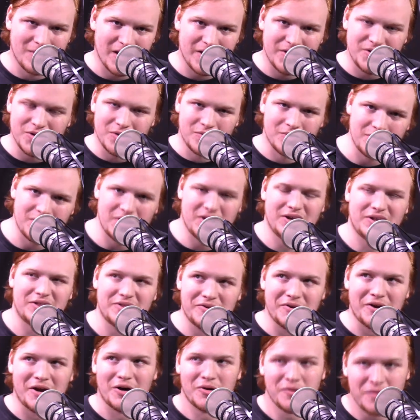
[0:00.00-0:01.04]
I don't think
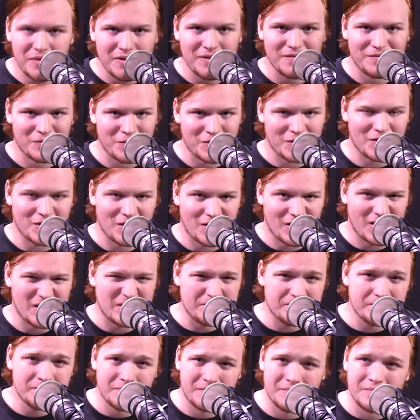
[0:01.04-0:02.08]
they're healthy for the
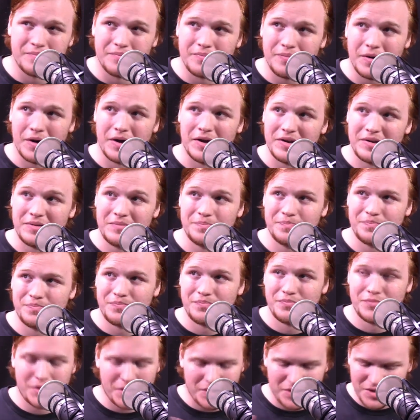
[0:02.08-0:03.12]
game, but
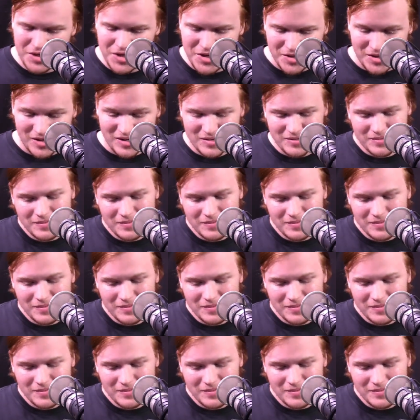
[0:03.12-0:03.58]
they're here.